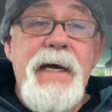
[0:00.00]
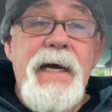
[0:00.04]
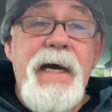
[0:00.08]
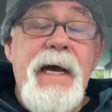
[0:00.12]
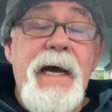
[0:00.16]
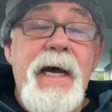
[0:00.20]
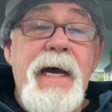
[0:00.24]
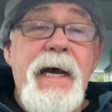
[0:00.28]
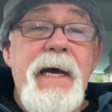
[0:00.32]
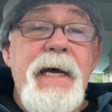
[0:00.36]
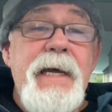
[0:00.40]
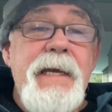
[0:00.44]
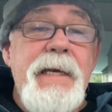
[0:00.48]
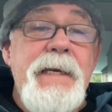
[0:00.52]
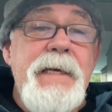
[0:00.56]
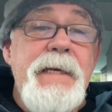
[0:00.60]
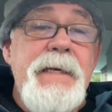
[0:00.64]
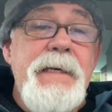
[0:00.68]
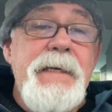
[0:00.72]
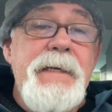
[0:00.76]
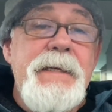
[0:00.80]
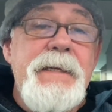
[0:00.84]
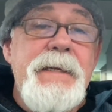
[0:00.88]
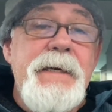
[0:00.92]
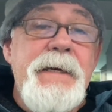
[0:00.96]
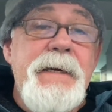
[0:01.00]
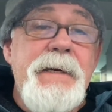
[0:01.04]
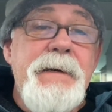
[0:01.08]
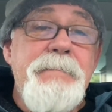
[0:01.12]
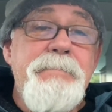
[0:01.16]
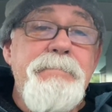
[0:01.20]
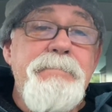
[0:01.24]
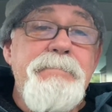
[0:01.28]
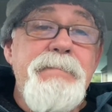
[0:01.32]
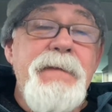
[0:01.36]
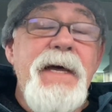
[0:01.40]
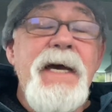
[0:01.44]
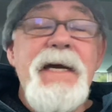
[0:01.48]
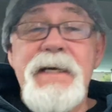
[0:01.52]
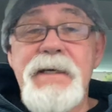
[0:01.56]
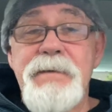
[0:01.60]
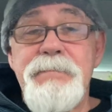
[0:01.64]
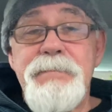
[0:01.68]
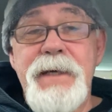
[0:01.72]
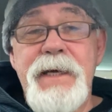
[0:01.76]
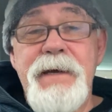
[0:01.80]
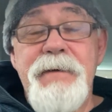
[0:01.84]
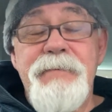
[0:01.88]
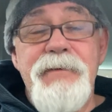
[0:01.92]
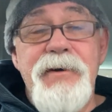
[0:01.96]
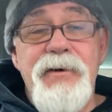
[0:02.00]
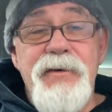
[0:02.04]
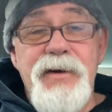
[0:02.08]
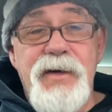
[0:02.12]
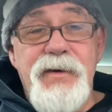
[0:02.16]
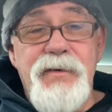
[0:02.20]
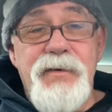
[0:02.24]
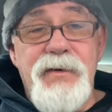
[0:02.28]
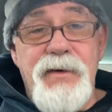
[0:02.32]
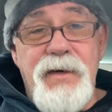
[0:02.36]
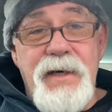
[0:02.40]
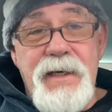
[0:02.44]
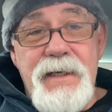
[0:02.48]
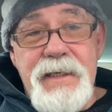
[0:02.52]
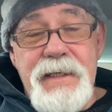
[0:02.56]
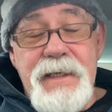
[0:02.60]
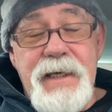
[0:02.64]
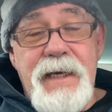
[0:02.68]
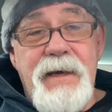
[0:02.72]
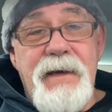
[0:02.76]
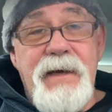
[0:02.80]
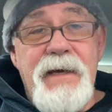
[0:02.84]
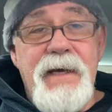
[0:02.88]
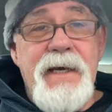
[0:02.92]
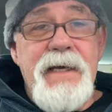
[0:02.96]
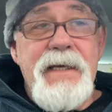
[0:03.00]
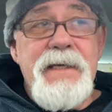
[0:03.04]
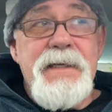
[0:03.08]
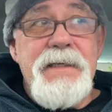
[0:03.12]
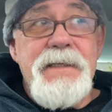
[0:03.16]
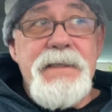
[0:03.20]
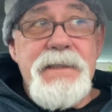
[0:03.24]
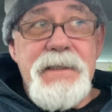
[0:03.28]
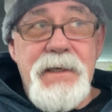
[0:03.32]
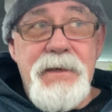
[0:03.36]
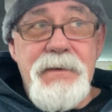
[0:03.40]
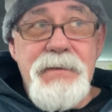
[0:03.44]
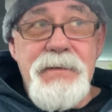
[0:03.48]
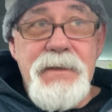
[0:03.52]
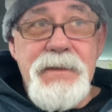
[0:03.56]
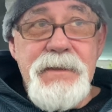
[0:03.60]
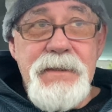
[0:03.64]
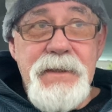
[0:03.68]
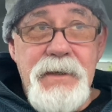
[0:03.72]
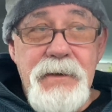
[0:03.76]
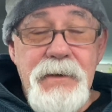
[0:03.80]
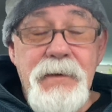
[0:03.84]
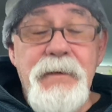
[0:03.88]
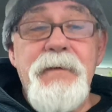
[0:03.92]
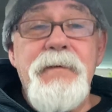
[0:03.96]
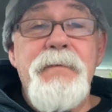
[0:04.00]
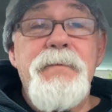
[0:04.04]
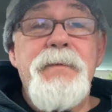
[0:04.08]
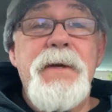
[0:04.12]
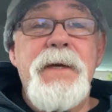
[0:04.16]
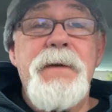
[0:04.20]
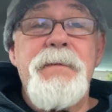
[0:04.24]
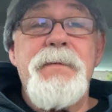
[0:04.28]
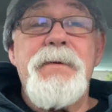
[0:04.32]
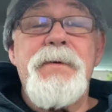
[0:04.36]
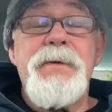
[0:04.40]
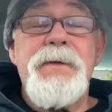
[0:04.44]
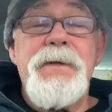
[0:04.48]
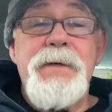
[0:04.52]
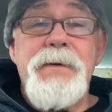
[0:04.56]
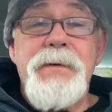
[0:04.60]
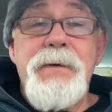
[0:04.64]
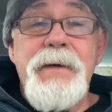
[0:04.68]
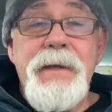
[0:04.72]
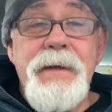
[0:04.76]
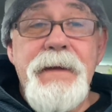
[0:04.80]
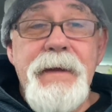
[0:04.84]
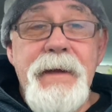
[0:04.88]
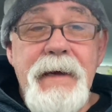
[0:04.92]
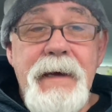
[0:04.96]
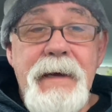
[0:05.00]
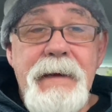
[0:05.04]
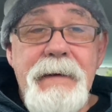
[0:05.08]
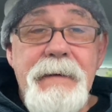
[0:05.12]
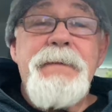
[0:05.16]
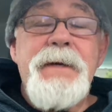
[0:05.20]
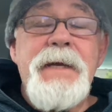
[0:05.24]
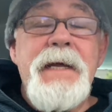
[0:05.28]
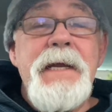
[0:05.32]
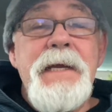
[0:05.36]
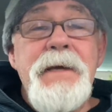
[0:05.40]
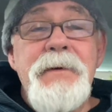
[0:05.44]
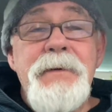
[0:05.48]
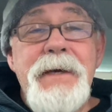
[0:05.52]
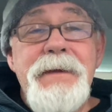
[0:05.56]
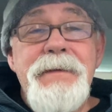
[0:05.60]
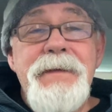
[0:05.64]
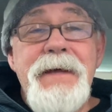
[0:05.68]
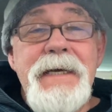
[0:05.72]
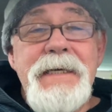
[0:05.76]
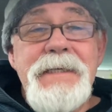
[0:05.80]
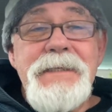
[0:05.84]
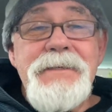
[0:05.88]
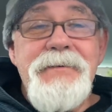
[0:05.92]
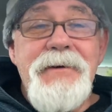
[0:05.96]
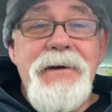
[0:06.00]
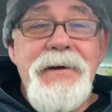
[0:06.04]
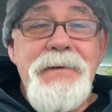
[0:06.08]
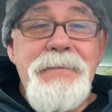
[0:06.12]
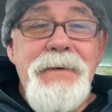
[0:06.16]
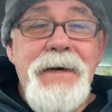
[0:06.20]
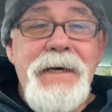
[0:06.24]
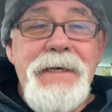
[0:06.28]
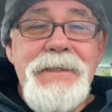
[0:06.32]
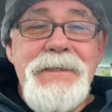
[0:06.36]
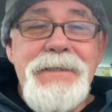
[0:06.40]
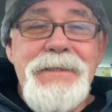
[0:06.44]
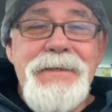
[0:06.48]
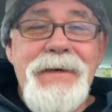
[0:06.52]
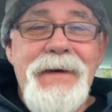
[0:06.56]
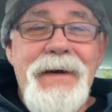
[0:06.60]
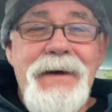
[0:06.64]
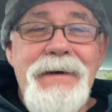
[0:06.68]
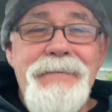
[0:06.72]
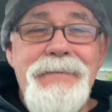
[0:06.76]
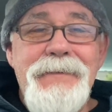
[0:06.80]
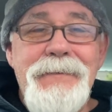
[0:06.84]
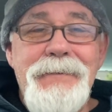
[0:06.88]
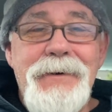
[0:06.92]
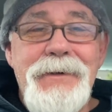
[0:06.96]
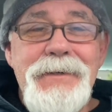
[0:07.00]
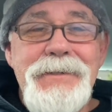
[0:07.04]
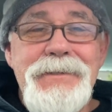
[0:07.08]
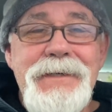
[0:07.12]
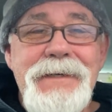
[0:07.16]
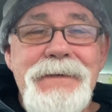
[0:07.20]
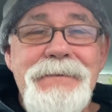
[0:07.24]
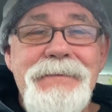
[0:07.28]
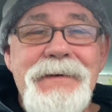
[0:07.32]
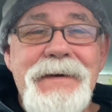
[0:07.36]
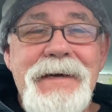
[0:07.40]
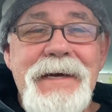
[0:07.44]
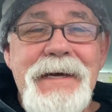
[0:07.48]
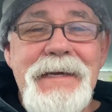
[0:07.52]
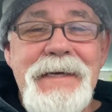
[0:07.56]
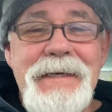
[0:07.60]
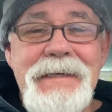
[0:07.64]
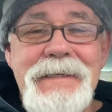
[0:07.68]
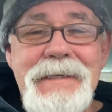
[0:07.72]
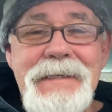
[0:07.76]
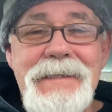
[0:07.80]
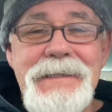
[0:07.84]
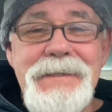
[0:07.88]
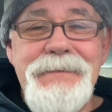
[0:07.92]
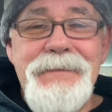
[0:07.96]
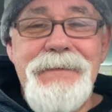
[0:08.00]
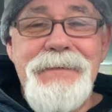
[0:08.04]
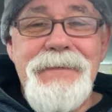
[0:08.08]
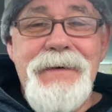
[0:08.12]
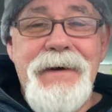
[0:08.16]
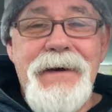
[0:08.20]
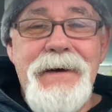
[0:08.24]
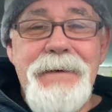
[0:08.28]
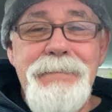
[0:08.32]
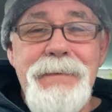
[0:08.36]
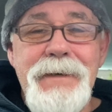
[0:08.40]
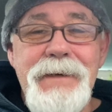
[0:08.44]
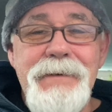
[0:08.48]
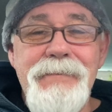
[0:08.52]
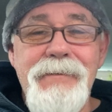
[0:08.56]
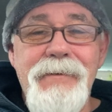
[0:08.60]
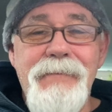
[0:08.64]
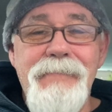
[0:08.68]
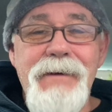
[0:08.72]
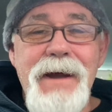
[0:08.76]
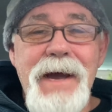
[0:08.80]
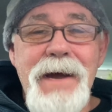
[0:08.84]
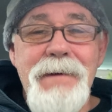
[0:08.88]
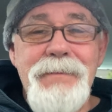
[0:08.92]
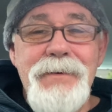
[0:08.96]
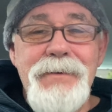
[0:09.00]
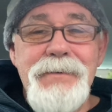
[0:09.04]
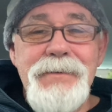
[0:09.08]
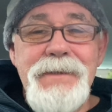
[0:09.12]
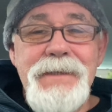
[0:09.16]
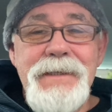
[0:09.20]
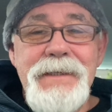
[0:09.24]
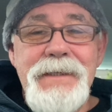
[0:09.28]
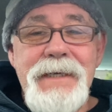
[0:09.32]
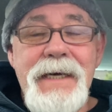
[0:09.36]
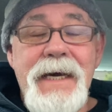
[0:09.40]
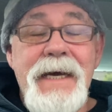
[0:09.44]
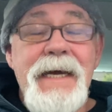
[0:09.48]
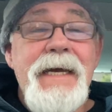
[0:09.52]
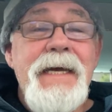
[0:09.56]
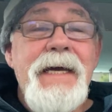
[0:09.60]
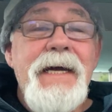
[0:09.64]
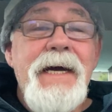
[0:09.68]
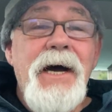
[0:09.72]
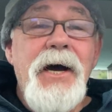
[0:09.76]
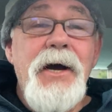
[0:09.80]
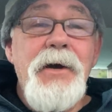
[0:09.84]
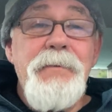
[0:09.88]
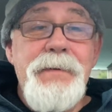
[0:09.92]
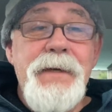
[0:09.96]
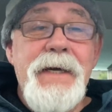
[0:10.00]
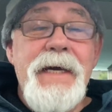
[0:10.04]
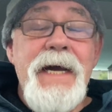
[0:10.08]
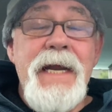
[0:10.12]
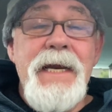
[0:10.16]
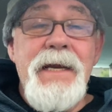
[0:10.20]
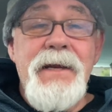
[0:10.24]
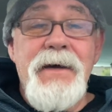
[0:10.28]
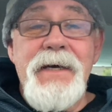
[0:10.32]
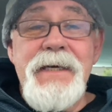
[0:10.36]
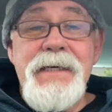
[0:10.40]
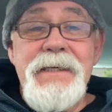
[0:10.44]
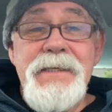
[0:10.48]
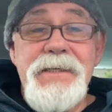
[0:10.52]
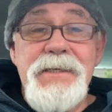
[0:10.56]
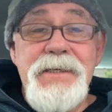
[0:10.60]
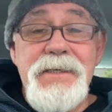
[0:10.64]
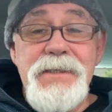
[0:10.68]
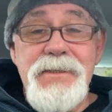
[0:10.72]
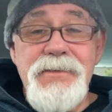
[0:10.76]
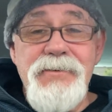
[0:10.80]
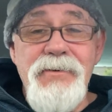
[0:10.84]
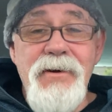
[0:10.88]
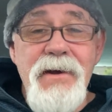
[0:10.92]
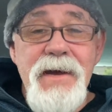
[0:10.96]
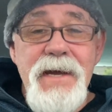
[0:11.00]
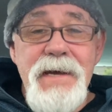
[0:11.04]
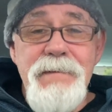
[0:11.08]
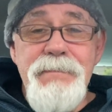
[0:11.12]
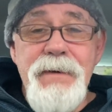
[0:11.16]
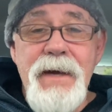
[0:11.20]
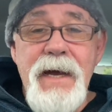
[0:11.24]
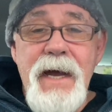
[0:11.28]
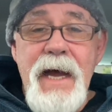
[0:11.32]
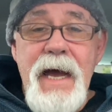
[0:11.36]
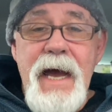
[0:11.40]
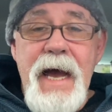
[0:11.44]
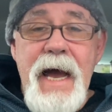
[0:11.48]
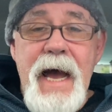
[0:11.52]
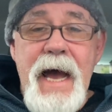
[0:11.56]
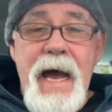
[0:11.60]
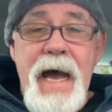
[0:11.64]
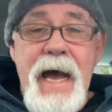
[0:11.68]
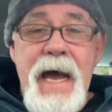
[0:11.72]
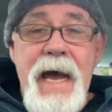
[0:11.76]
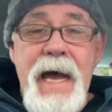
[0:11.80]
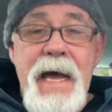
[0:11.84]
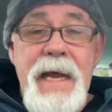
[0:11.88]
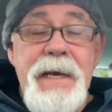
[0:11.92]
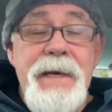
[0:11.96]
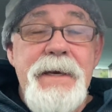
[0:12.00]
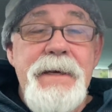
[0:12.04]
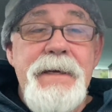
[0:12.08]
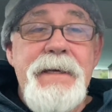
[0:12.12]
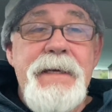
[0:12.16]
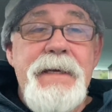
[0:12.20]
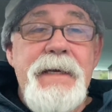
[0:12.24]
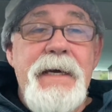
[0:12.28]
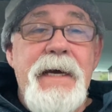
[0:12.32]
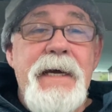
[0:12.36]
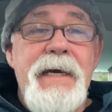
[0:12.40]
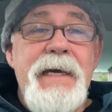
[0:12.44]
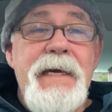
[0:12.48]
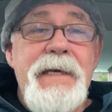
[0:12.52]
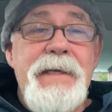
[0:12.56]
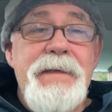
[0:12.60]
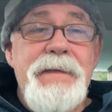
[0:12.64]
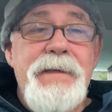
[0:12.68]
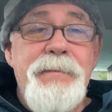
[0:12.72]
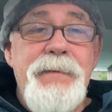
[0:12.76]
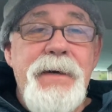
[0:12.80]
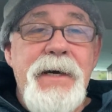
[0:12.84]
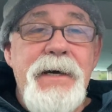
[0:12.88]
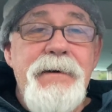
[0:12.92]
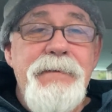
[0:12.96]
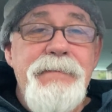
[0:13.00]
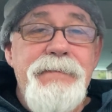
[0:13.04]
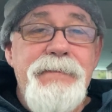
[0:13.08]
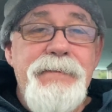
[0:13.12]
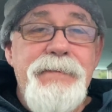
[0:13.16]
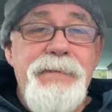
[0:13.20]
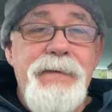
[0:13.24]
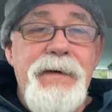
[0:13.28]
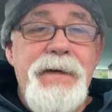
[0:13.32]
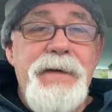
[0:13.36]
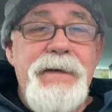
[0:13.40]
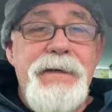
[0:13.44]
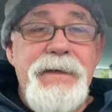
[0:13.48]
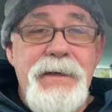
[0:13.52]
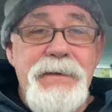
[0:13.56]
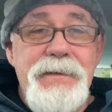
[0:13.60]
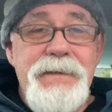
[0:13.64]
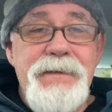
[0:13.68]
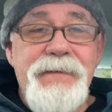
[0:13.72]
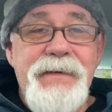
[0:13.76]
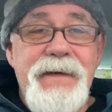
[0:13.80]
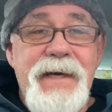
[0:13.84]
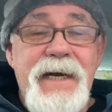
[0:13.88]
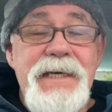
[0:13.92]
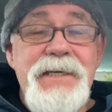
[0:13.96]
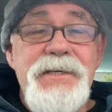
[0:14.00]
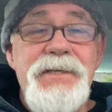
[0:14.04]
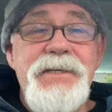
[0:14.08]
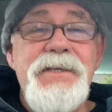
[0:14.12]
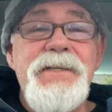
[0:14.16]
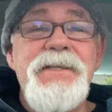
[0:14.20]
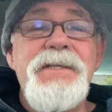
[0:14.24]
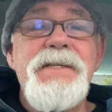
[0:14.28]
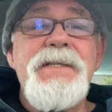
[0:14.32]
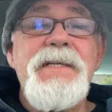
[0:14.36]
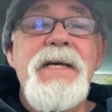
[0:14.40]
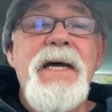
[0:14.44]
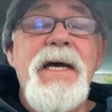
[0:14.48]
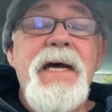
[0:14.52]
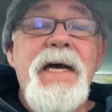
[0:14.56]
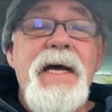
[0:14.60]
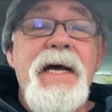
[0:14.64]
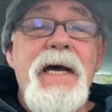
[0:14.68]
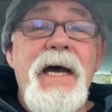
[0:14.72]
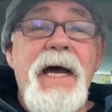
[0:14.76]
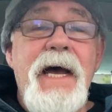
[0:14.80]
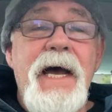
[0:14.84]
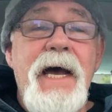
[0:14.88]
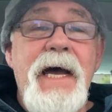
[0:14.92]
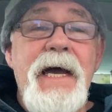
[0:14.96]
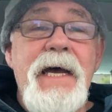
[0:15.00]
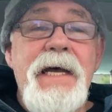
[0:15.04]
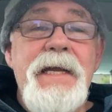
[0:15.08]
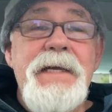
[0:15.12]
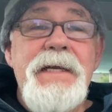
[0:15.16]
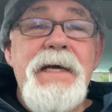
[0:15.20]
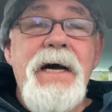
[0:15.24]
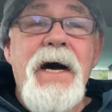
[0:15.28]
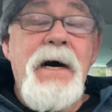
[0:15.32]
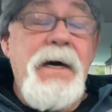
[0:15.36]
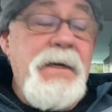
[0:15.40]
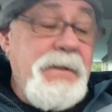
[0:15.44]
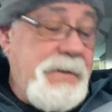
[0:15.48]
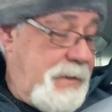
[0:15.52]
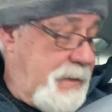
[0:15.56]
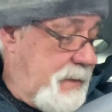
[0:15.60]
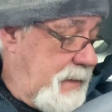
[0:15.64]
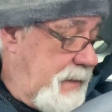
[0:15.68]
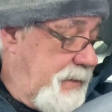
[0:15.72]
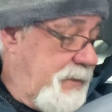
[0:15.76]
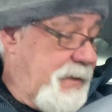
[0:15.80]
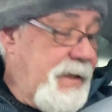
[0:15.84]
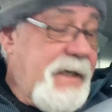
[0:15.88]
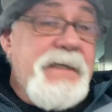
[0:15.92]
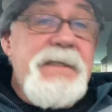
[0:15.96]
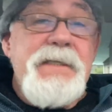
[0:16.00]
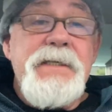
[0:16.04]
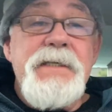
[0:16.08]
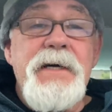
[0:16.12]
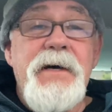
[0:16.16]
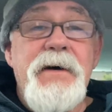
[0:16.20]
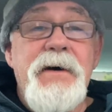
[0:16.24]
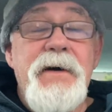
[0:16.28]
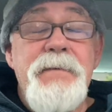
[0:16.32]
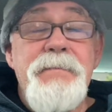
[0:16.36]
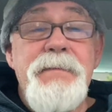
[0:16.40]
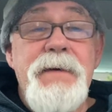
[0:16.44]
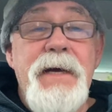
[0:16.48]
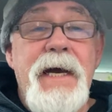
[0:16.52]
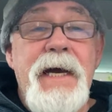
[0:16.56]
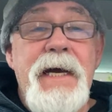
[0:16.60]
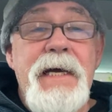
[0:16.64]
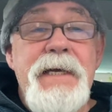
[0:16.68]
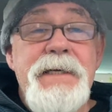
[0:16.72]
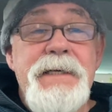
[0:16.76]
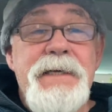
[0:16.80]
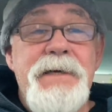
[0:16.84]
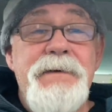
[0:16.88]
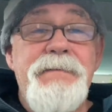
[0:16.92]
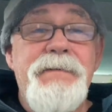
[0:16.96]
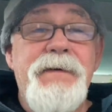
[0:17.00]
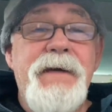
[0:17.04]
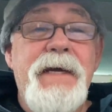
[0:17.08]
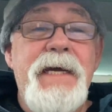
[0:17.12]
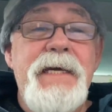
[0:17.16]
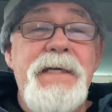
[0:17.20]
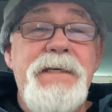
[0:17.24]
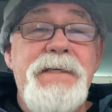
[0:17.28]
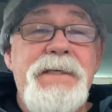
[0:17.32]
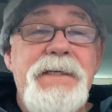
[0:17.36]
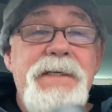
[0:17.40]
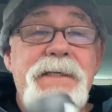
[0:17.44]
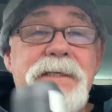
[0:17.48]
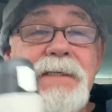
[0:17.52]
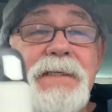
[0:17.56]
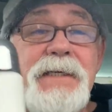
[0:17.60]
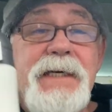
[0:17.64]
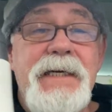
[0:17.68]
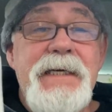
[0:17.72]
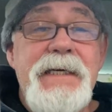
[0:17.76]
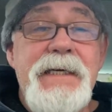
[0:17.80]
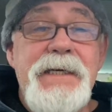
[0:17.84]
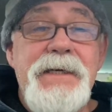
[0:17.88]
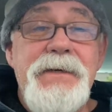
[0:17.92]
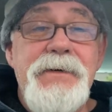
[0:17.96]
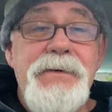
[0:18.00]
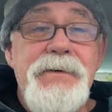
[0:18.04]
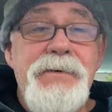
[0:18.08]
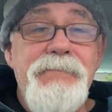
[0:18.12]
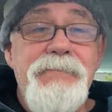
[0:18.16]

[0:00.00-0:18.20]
And that can be a very good idea. And so there's a lot of people doing that. But anyway, thanks very much for watching, for getting this far. A bit of a ramble today. Hope you can like and subscribe and hit the bell and notifications. And I'll see you next time. And don't forget to take your